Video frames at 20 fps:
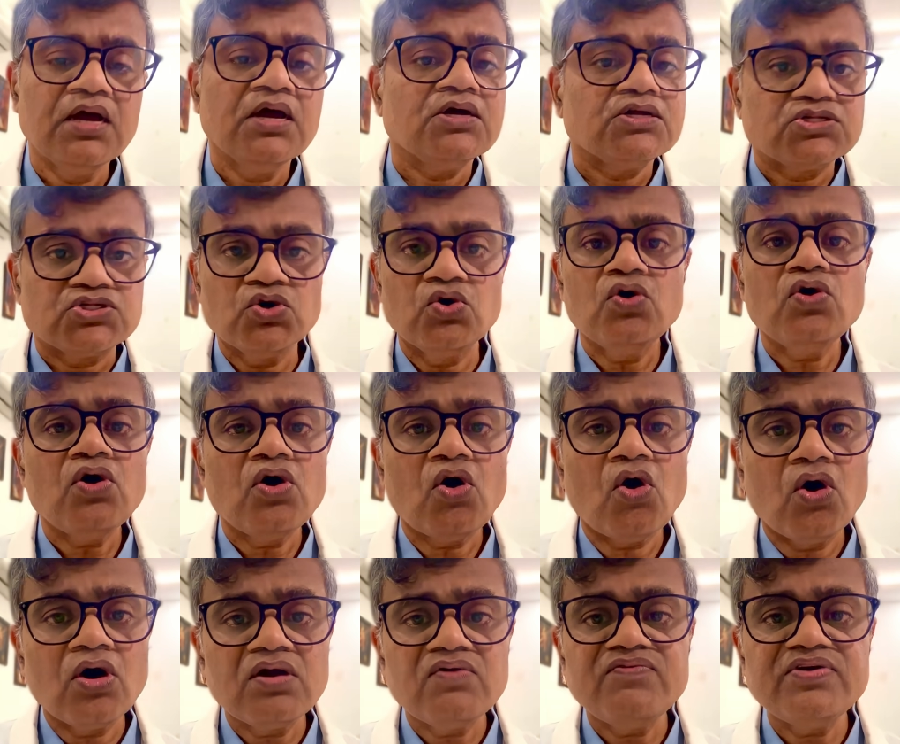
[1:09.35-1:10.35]
So
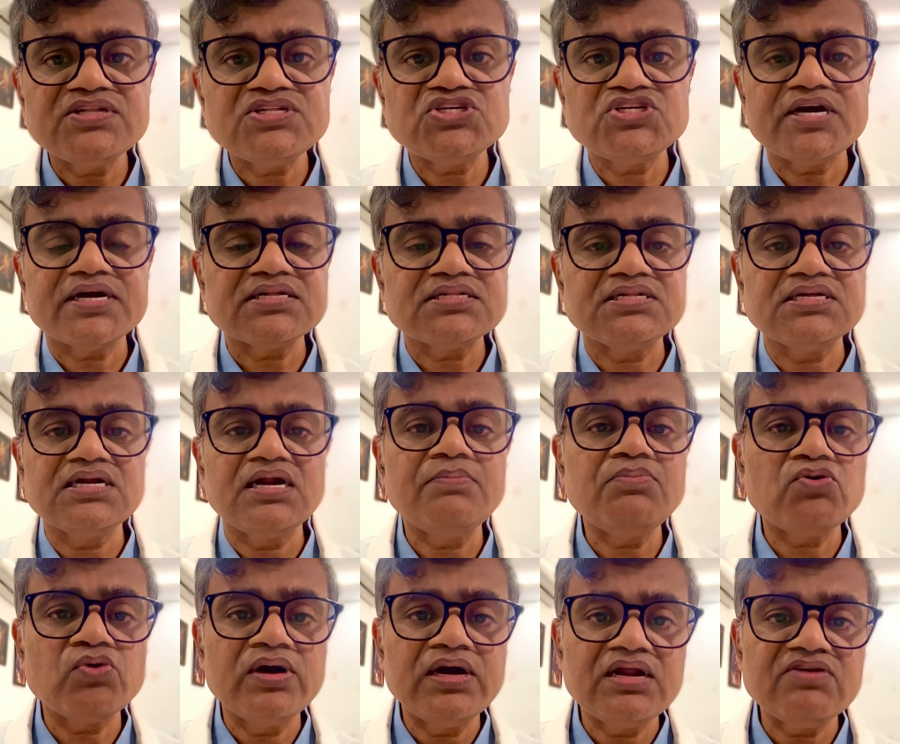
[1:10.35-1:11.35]
always check serum
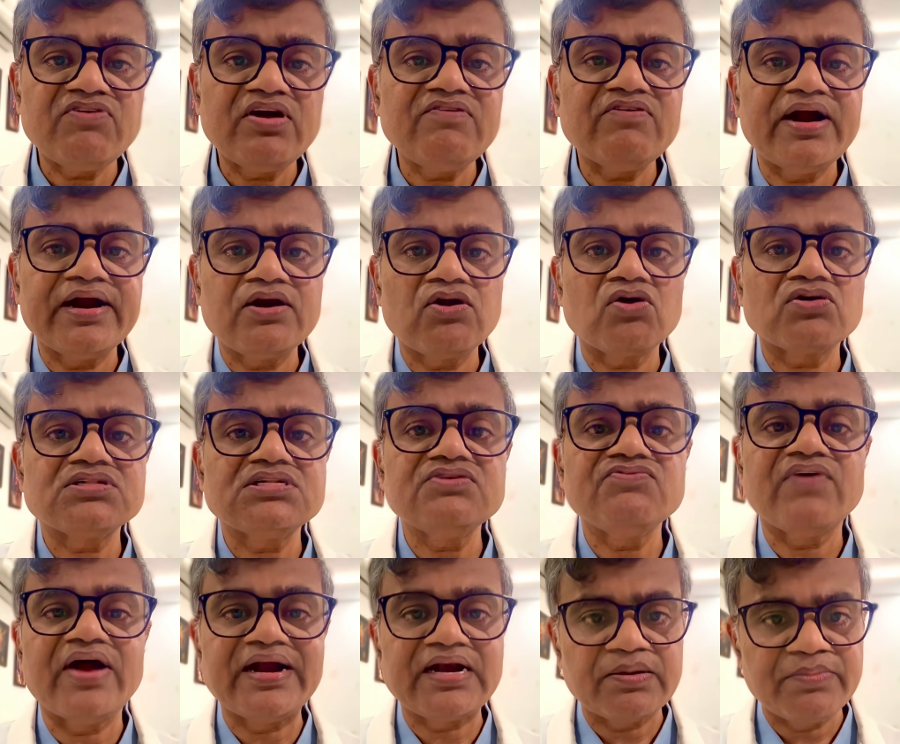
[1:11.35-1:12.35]
25-hydroxy
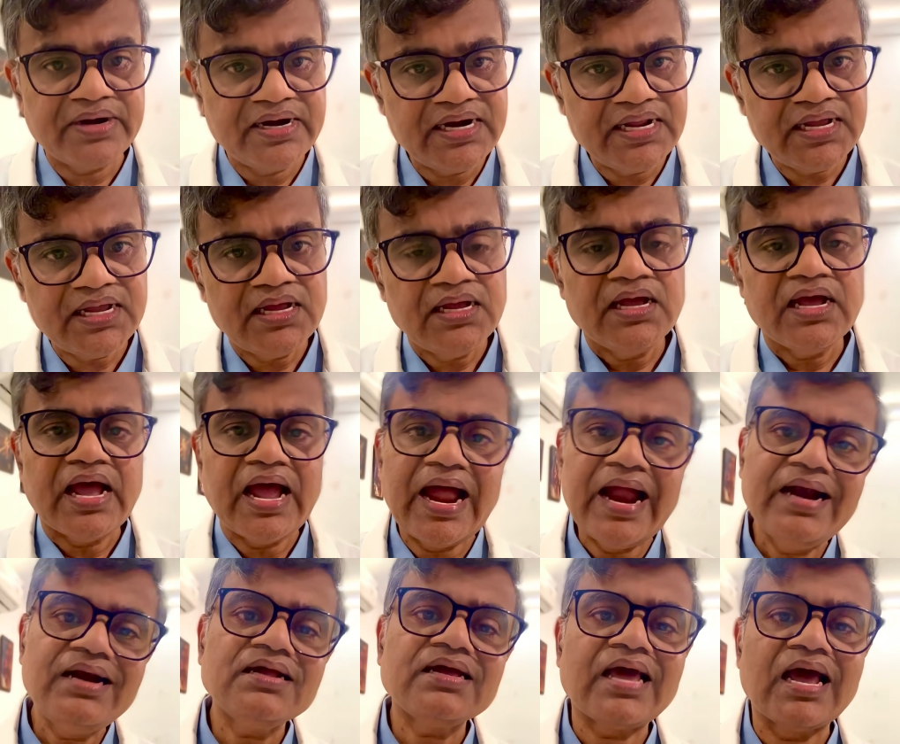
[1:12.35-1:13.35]
vitamin D
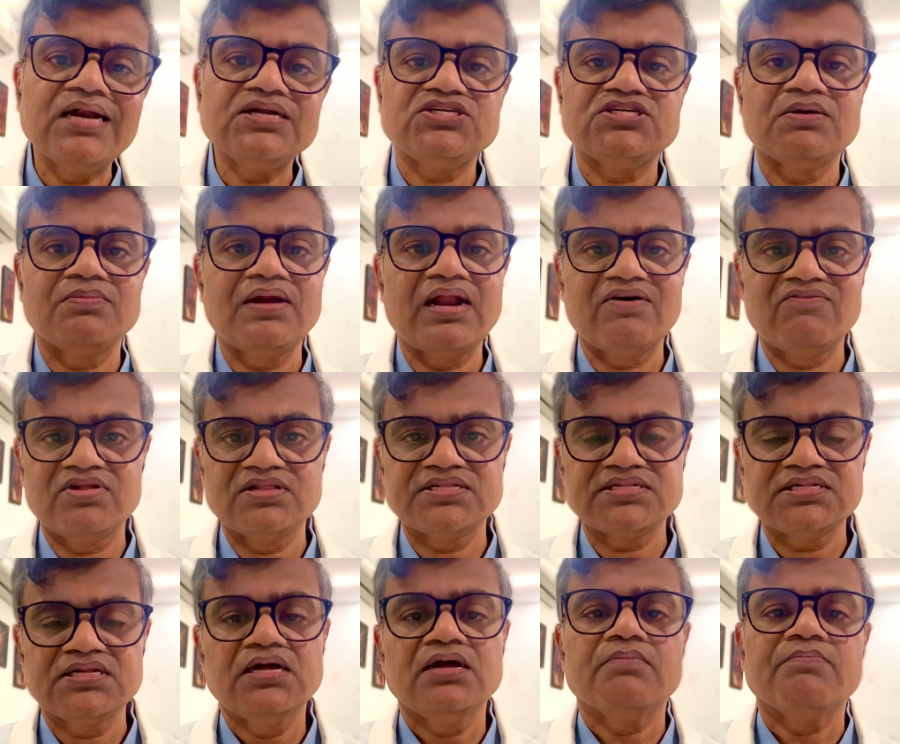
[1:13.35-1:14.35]
and calcium
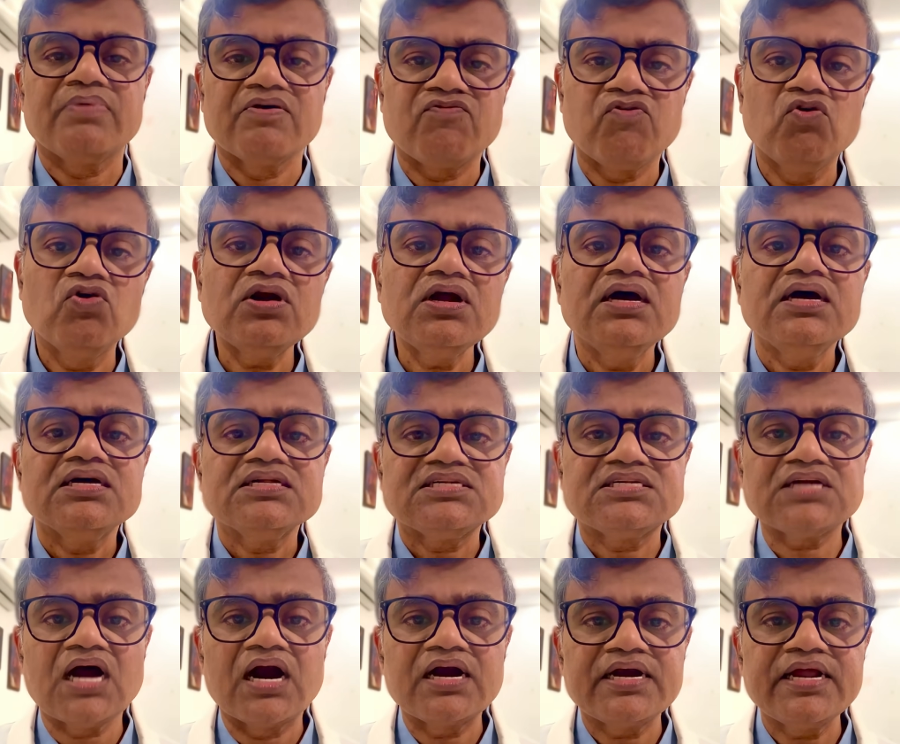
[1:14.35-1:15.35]
levels before
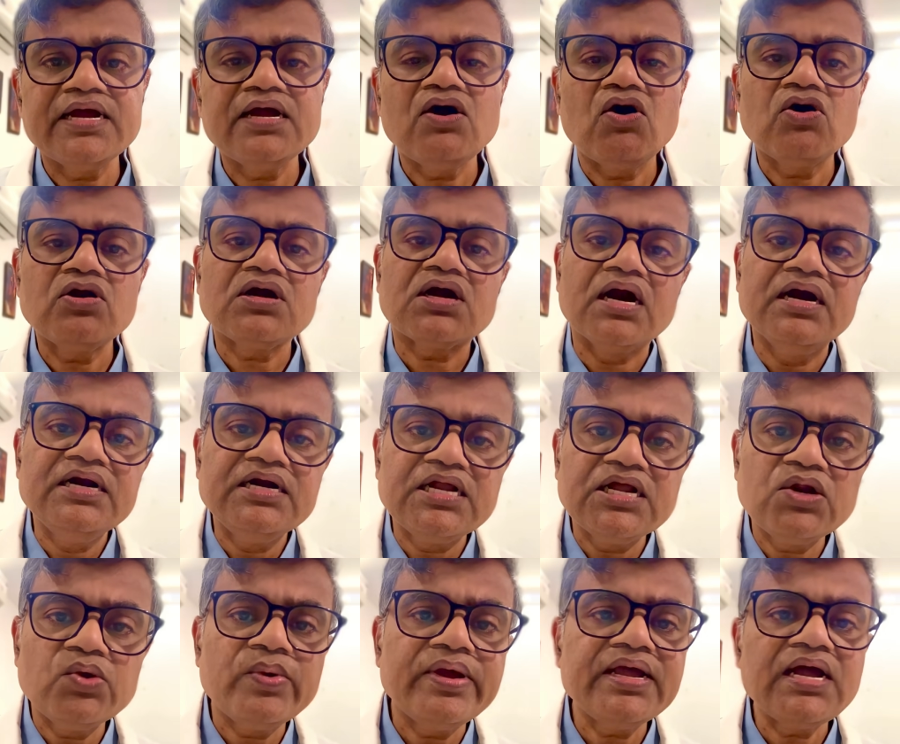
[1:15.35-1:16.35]
starting or
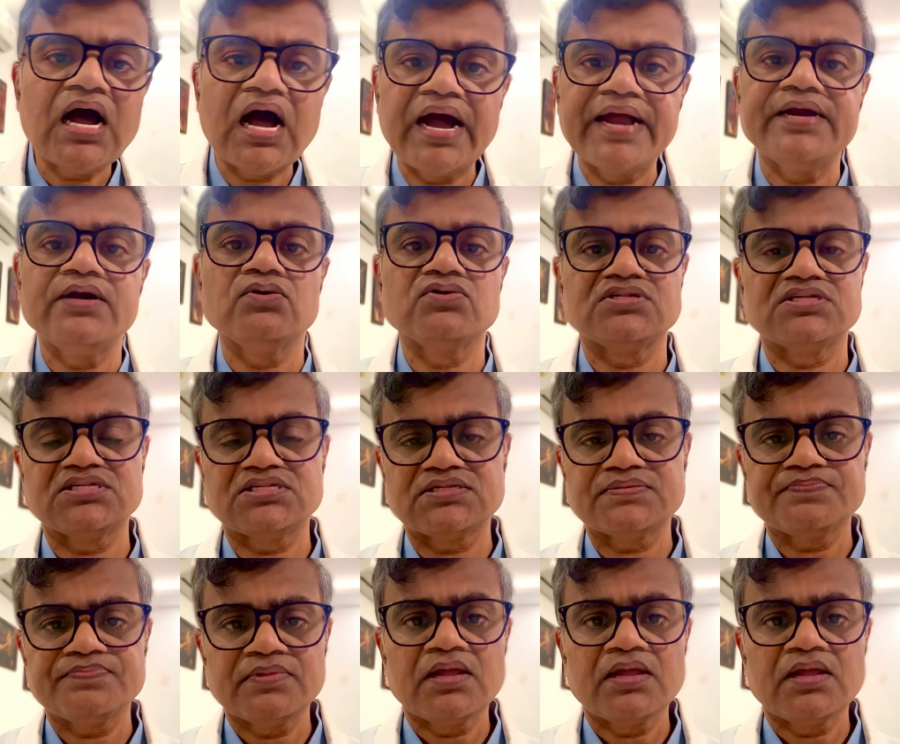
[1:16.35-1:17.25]
continuing high doses.